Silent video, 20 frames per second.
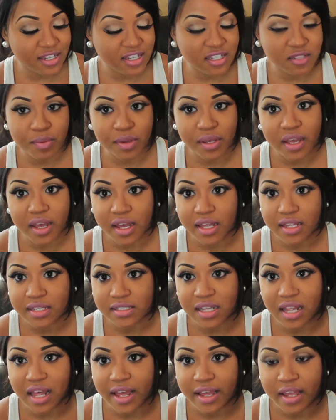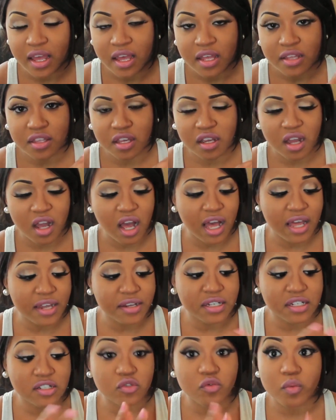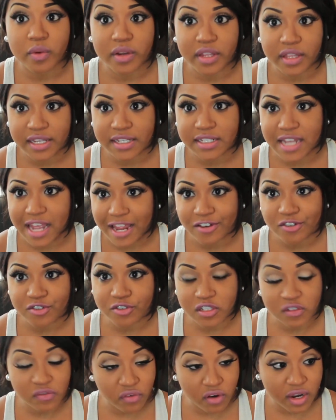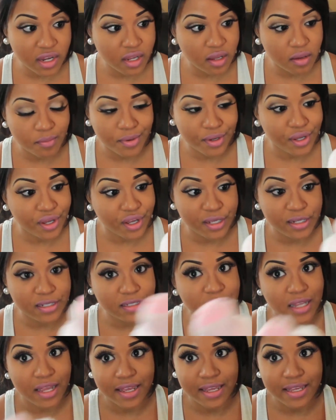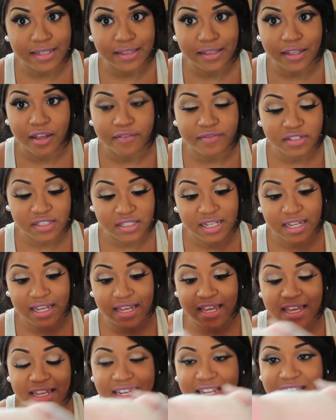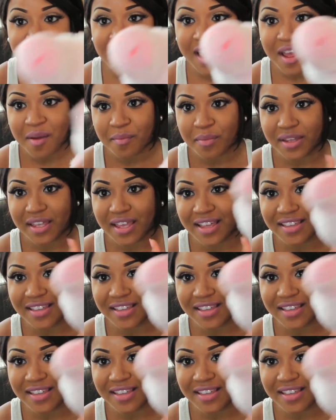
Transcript: this because like the cotton really dangerous for him because like he loves to eat it. But